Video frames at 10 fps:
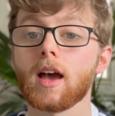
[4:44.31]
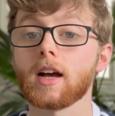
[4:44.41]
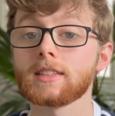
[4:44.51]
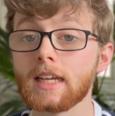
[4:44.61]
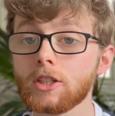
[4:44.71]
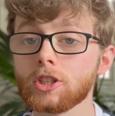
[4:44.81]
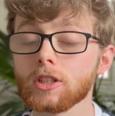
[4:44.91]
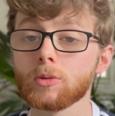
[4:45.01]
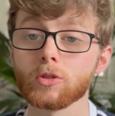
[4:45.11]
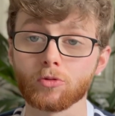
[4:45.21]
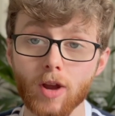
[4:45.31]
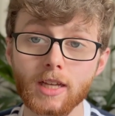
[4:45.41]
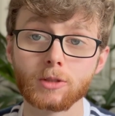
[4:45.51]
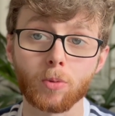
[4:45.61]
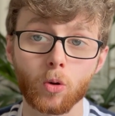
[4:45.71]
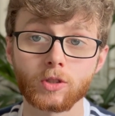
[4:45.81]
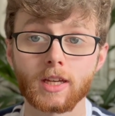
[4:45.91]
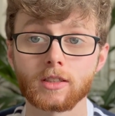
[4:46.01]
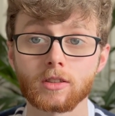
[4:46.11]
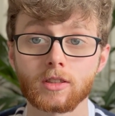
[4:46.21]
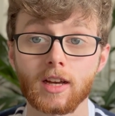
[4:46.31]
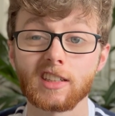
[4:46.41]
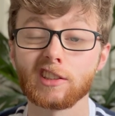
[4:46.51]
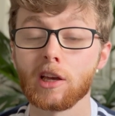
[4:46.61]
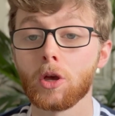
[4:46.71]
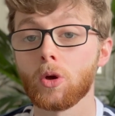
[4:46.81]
Essentially, with rest pause exercise,